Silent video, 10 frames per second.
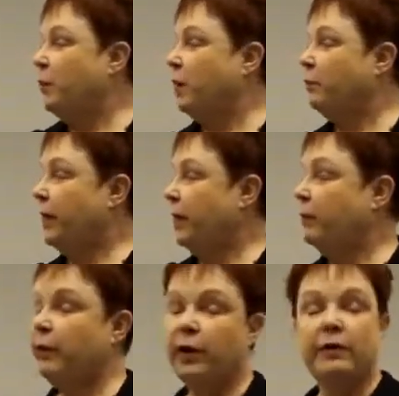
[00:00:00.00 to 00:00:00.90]
But
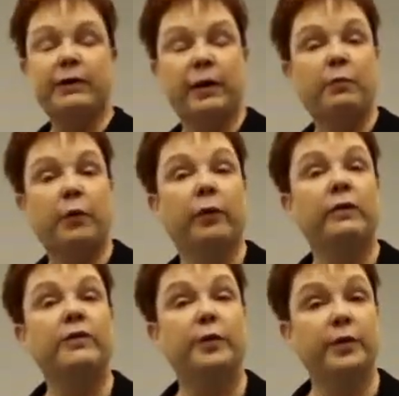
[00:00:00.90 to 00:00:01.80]
peanut butter is an
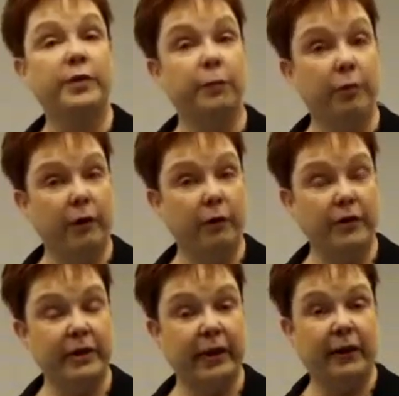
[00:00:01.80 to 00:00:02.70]
important source of
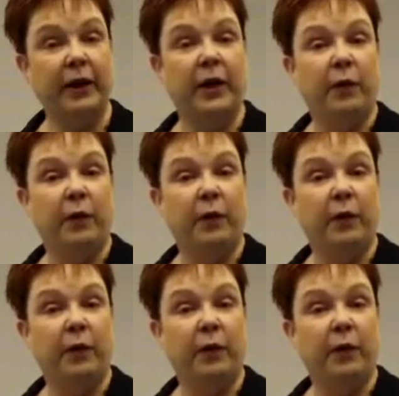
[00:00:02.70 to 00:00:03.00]
protein.